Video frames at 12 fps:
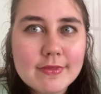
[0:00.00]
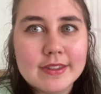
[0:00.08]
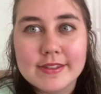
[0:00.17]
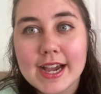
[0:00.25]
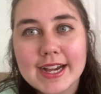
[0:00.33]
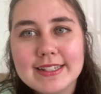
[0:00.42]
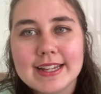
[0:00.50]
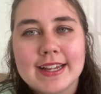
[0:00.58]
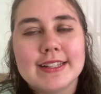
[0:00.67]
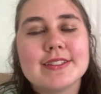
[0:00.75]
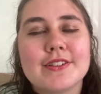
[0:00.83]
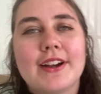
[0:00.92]
9
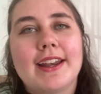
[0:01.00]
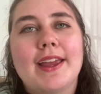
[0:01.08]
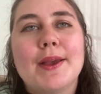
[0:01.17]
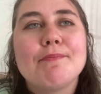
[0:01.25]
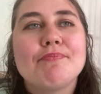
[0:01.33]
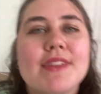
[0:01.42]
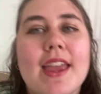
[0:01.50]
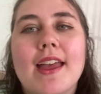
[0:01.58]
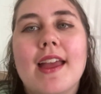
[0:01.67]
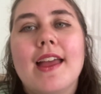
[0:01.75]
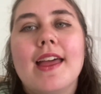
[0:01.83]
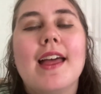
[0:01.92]
days already,
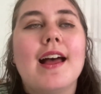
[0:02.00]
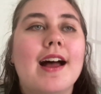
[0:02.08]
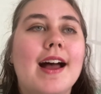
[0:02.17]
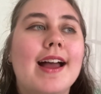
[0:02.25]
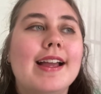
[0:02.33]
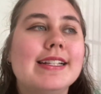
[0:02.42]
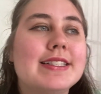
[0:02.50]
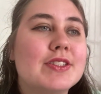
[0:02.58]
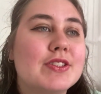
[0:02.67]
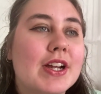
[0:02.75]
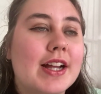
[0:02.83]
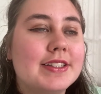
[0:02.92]
it's
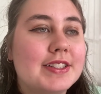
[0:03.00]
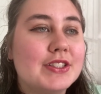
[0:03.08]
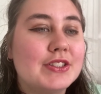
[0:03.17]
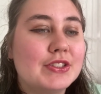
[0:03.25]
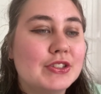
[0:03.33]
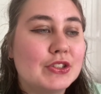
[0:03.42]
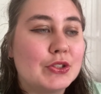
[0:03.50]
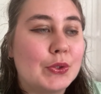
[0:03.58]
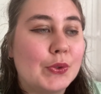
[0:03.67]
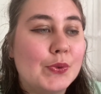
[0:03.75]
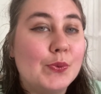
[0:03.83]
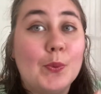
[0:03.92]
starting
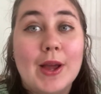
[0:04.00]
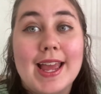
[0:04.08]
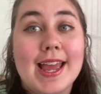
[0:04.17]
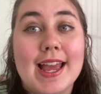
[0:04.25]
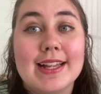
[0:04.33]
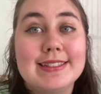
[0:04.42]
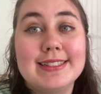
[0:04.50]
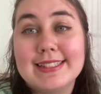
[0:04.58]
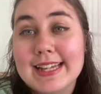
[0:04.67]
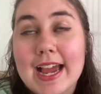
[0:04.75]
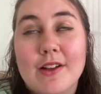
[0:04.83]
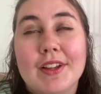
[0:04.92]
to wear
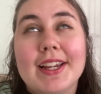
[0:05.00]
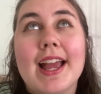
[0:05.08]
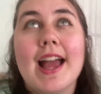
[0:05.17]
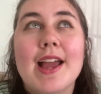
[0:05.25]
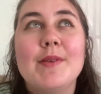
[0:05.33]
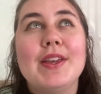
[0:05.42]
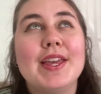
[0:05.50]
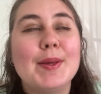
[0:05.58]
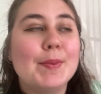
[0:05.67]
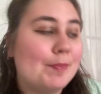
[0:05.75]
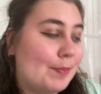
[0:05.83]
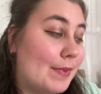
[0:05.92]
down. Like,
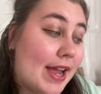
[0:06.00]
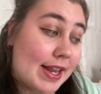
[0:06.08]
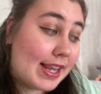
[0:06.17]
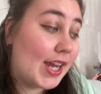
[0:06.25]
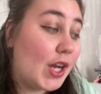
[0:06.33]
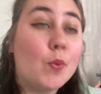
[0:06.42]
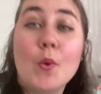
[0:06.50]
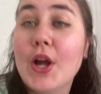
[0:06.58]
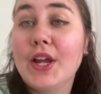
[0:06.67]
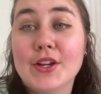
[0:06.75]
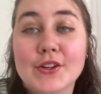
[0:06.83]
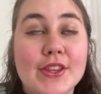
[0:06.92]
I like
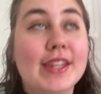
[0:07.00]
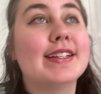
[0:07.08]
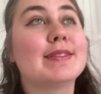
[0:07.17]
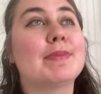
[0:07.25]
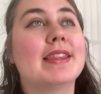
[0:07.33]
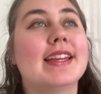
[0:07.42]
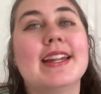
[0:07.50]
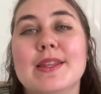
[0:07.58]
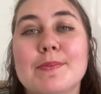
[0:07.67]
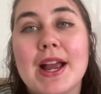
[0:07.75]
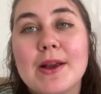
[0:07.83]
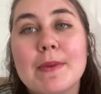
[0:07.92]
working on this, but then at the
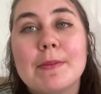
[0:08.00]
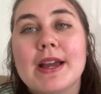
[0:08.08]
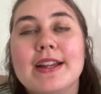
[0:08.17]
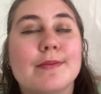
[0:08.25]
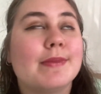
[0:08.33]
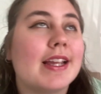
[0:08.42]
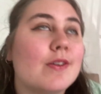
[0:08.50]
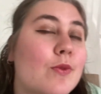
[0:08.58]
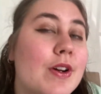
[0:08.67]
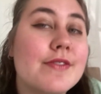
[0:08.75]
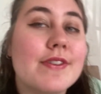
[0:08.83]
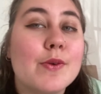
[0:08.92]
back of my mind I'm like,
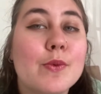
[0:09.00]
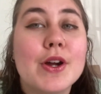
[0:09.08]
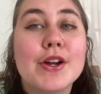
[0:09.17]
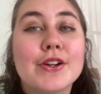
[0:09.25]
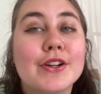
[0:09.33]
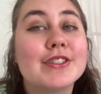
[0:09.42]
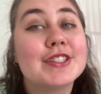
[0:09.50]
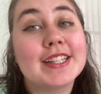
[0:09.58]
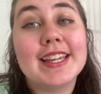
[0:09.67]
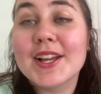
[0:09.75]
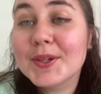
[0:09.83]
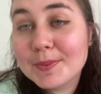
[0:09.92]
what if I work on
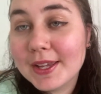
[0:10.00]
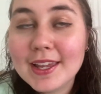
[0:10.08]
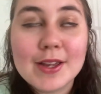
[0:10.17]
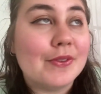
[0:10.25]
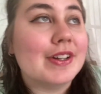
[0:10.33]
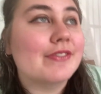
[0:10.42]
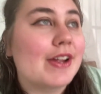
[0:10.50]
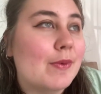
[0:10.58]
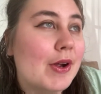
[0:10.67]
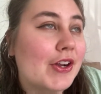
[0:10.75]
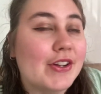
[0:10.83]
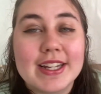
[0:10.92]
TLP? What if I
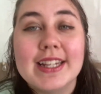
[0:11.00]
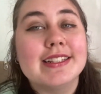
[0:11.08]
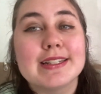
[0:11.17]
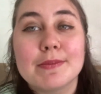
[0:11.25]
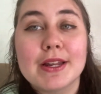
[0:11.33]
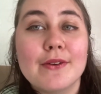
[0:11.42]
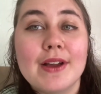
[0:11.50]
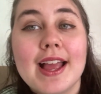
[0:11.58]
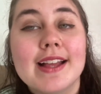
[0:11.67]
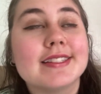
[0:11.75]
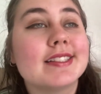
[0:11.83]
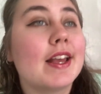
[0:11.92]
work on
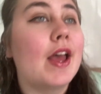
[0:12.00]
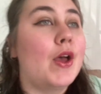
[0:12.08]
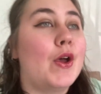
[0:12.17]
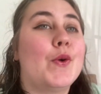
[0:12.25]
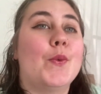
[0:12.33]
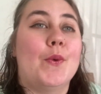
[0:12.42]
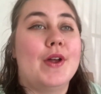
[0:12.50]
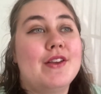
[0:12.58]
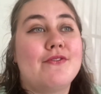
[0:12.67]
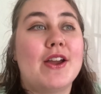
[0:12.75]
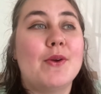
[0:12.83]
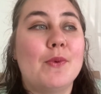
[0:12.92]
EOOS? What
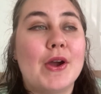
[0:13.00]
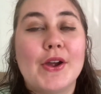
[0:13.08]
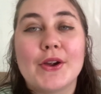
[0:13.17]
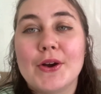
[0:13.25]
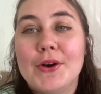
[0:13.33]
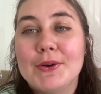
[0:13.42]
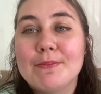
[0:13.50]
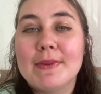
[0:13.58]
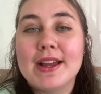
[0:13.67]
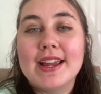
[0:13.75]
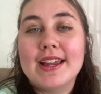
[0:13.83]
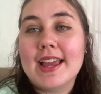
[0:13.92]
if I work on
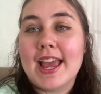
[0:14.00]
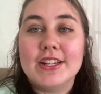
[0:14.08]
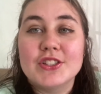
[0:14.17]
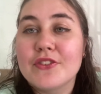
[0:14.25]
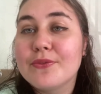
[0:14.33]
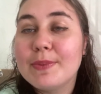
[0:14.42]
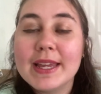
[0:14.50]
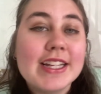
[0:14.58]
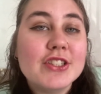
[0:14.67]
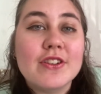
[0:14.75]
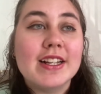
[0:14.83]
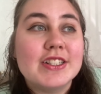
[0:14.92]
my HFP
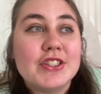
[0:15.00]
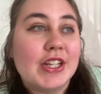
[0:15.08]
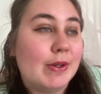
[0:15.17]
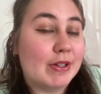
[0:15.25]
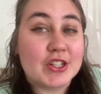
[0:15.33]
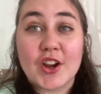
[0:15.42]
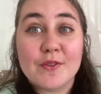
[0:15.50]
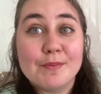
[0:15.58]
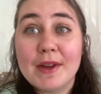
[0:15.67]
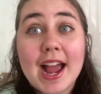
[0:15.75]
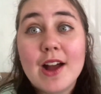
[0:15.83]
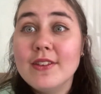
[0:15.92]
trilogy, which I'm
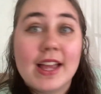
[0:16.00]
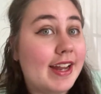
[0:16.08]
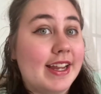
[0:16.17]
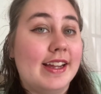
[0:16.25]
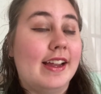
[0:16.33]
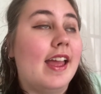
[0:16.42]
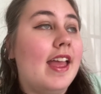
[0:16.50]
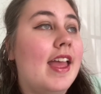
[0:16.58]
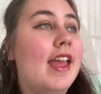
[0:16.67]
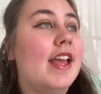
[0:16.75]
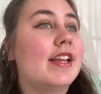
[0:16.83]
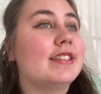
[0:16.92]
outlining
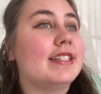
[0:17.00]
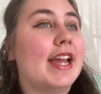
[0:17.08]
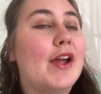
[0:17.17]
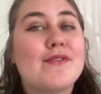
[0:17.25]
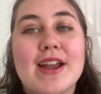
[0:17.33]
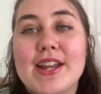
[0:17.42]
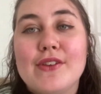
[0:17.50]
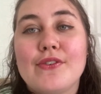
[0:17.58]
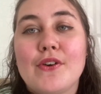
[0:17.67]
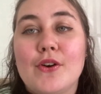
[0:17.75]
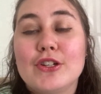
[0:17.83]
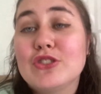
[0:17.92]
to get ready
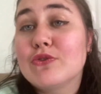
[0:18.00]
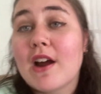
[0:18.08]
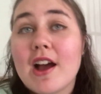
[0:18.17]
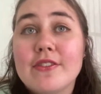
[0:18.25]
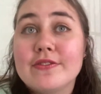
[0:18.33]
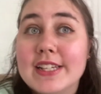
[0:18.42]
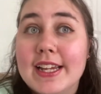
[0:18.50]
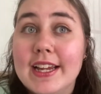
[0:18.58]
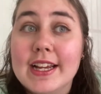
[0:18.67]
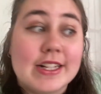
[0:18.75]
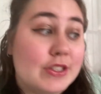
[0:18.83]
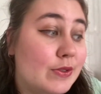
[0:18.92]
for drafting
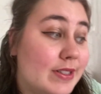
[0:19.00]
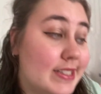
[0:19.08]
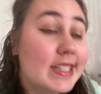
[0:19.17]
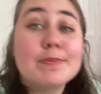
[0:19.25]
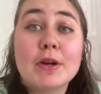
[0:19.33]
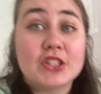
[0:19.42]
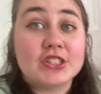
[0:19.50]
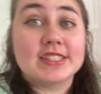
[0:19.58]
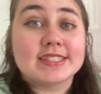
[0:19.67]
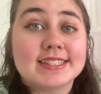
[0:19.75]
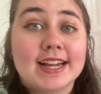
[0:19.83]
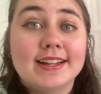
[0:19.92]
as soon as this project
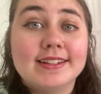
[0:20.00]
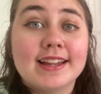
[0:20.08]
is done?